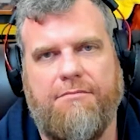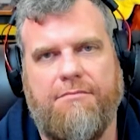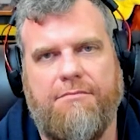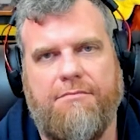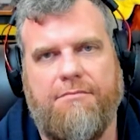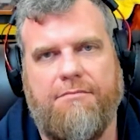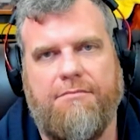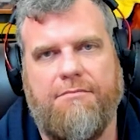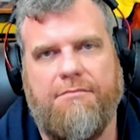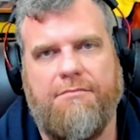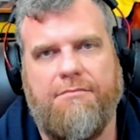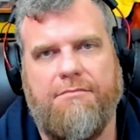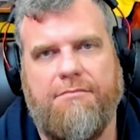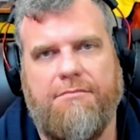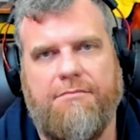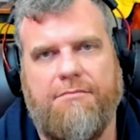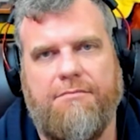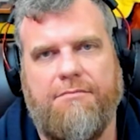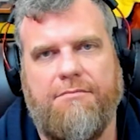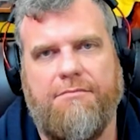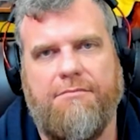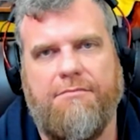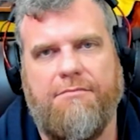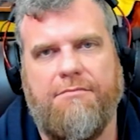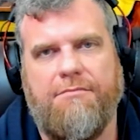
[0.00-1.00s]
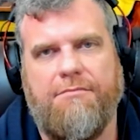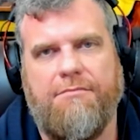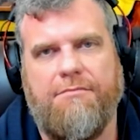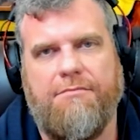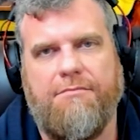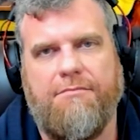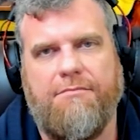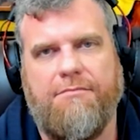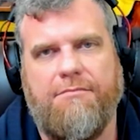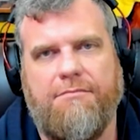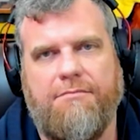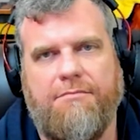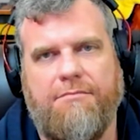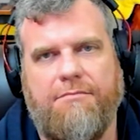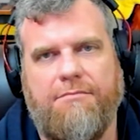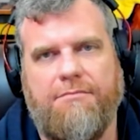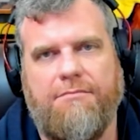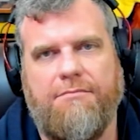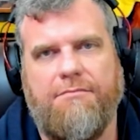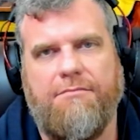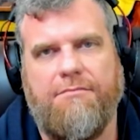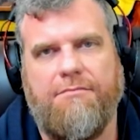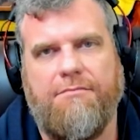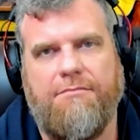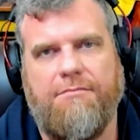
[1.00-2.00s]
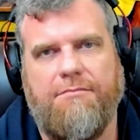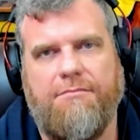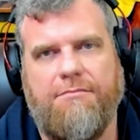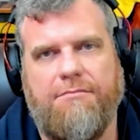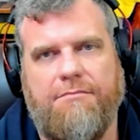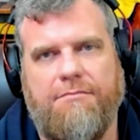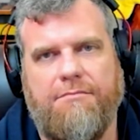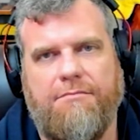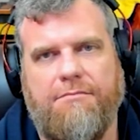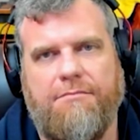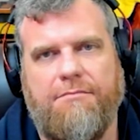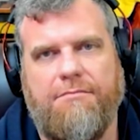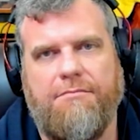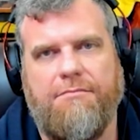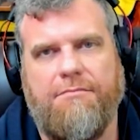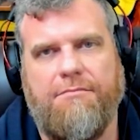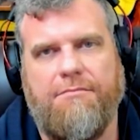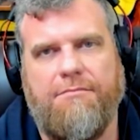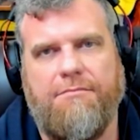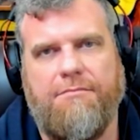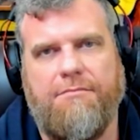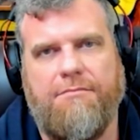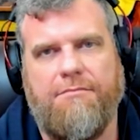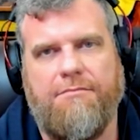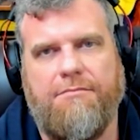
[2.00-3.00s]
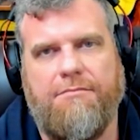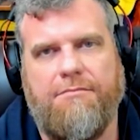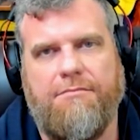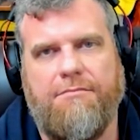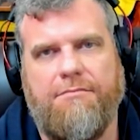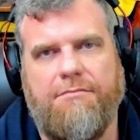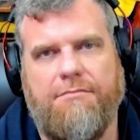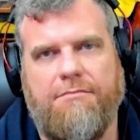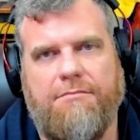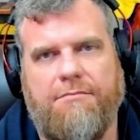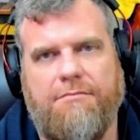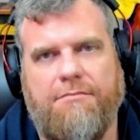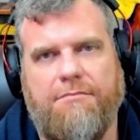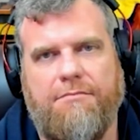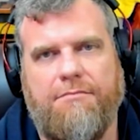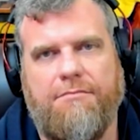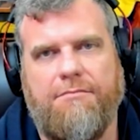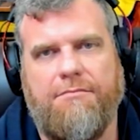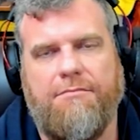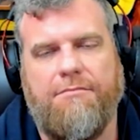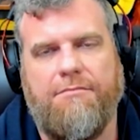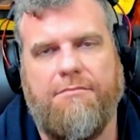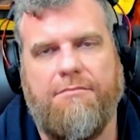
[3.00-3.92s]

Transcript: (not speaking)